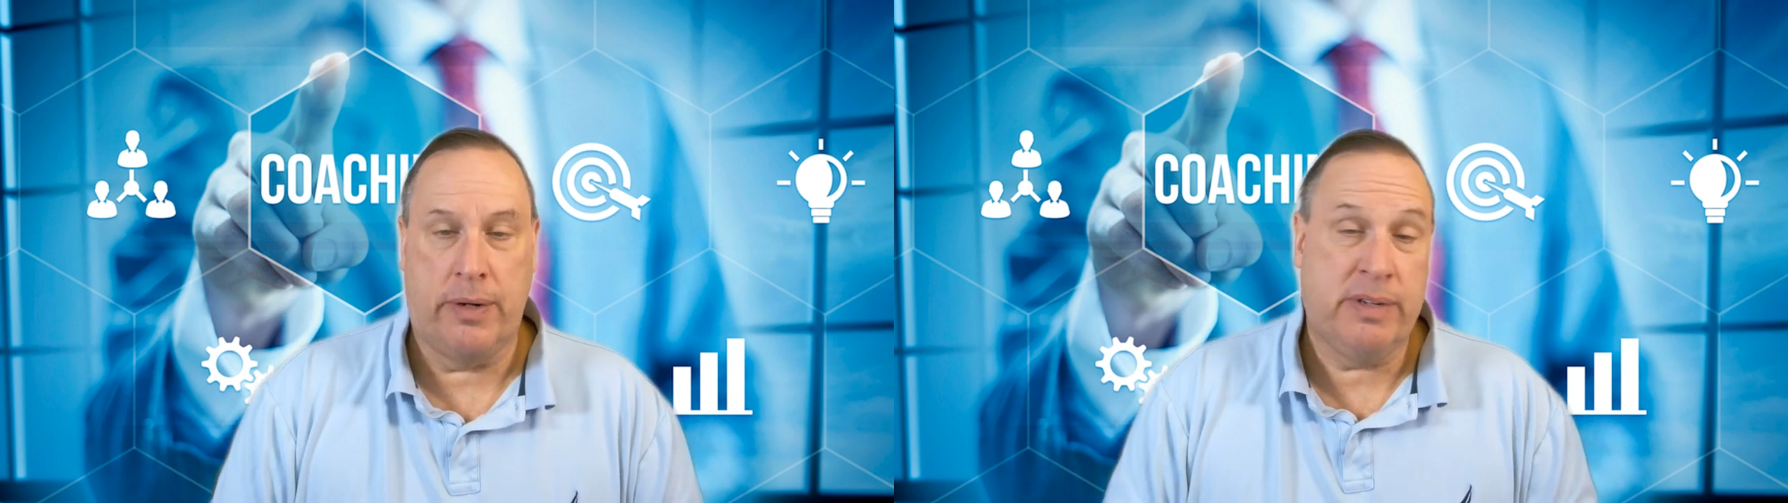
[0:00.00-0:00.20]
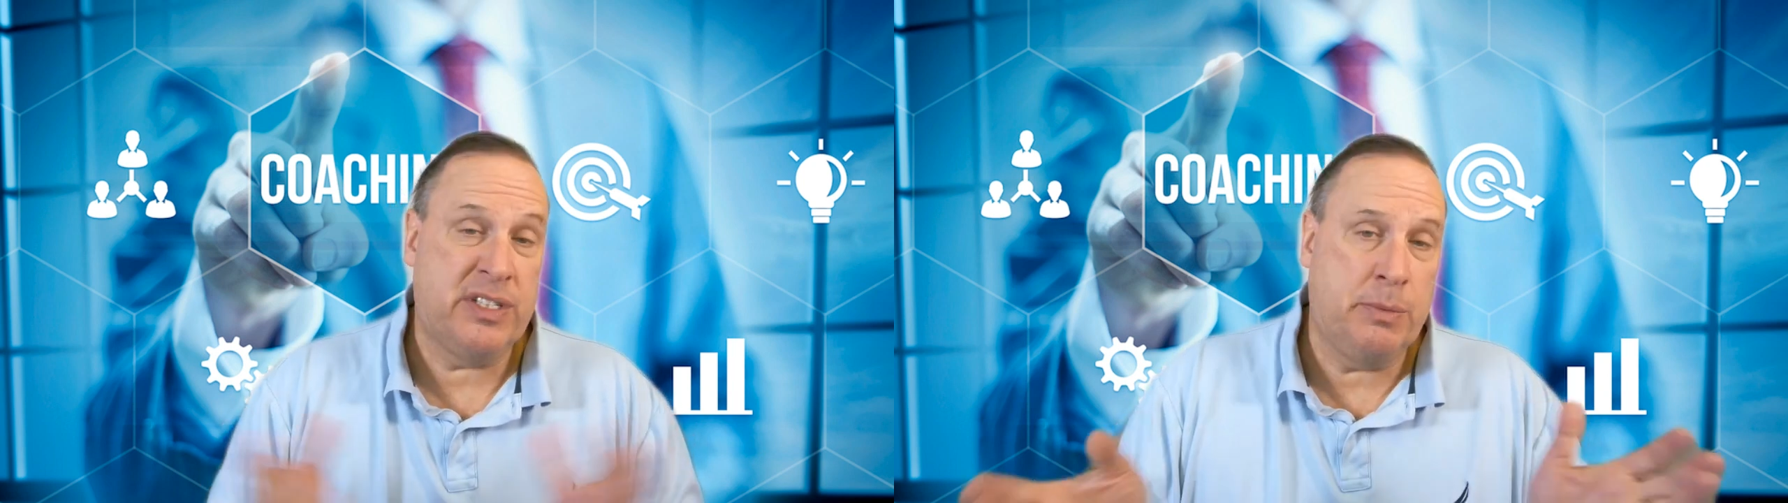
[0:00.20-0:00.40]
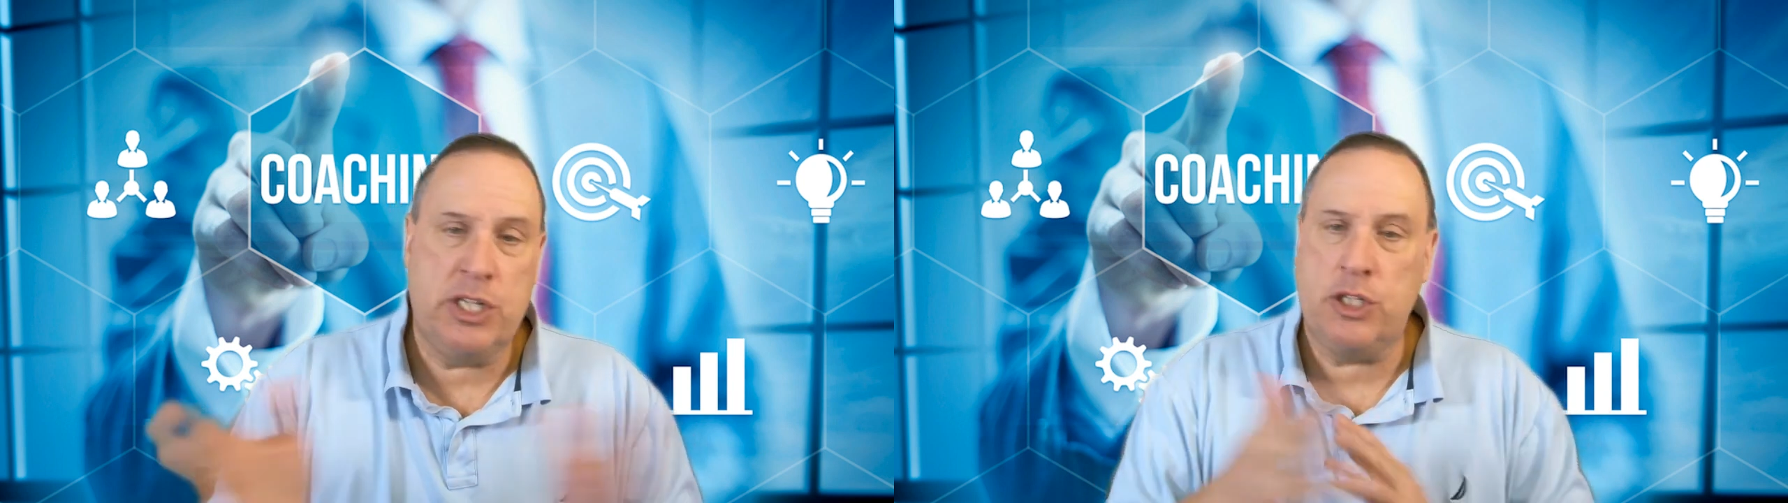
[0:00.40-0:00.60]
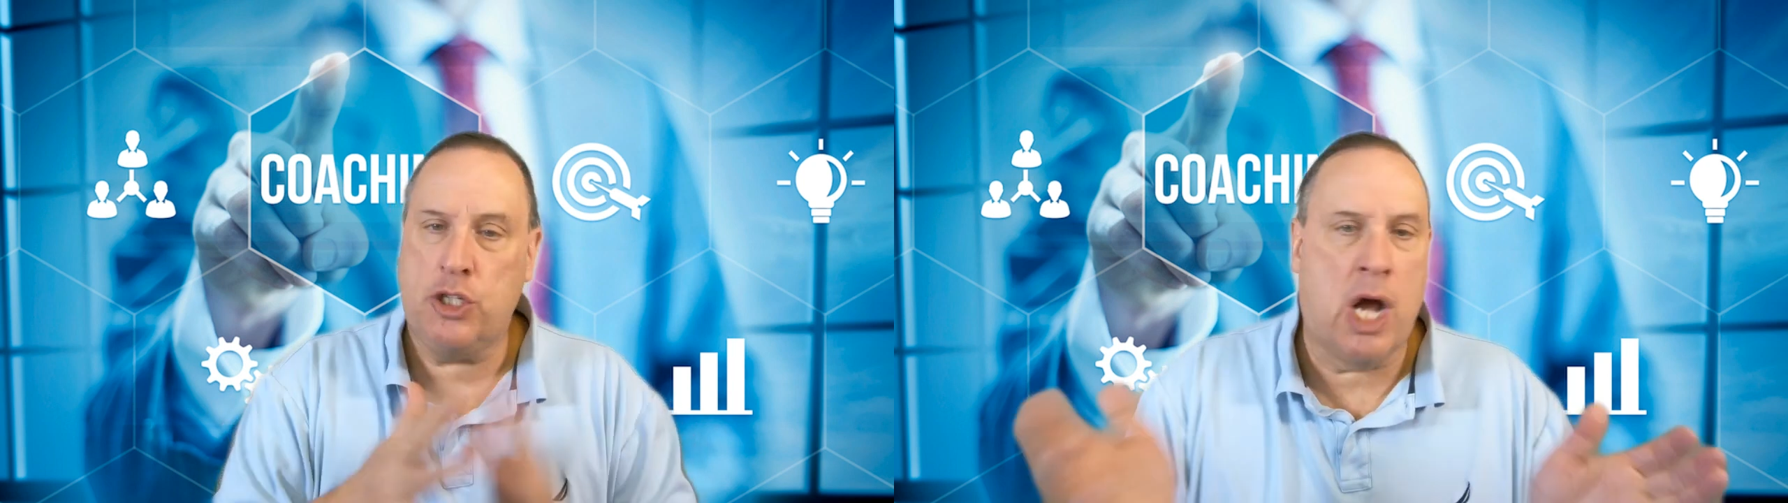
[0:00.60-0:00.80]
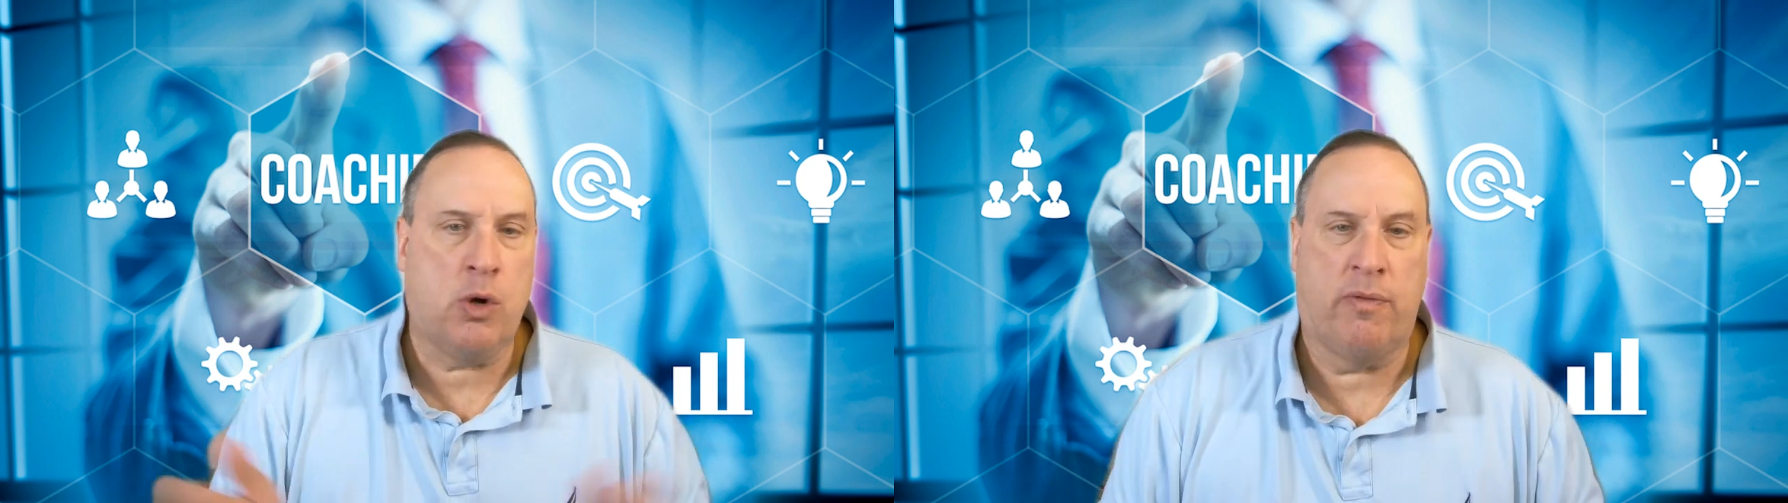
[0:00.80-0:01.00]
because they would just
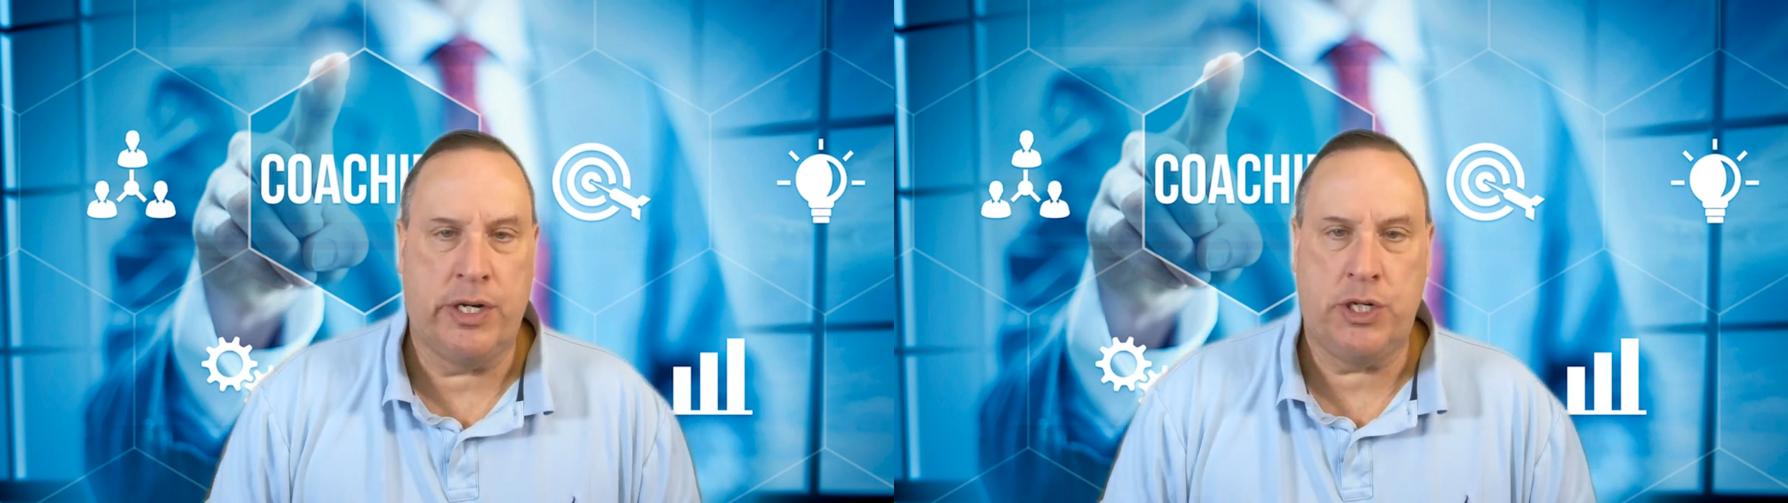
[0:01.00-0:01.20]
talk over each